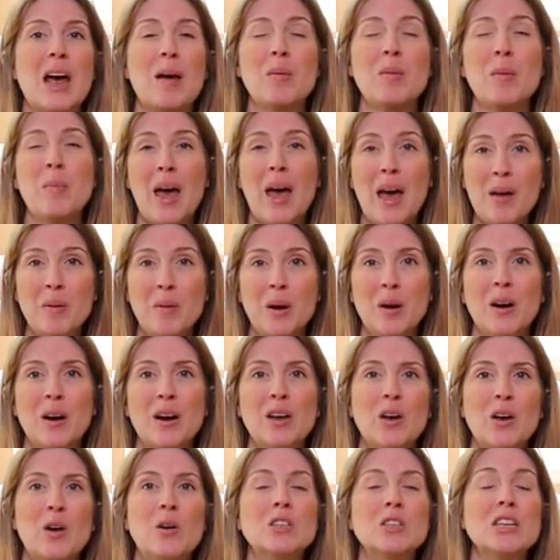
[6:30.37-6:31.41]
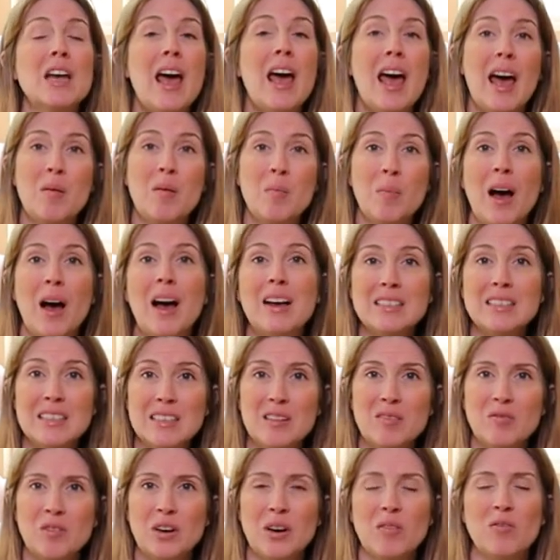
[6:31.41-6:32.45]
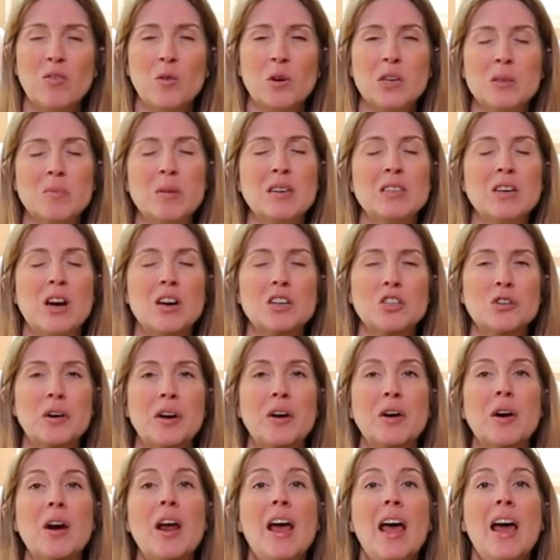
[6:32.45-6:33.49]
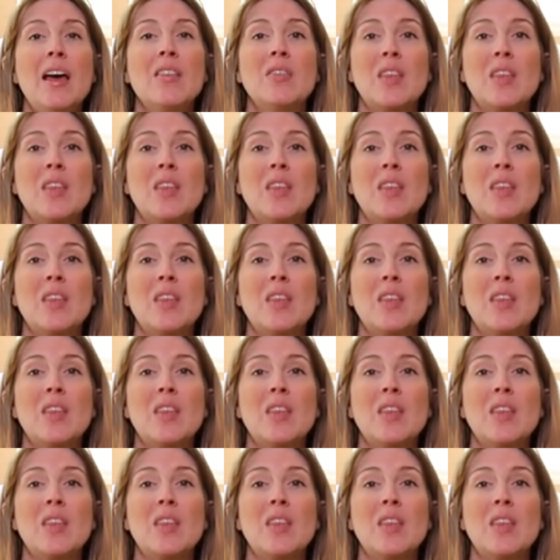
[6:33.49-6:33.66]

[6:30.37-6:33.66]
I'm a pet parent coach, and positive reinforcement dog trainer.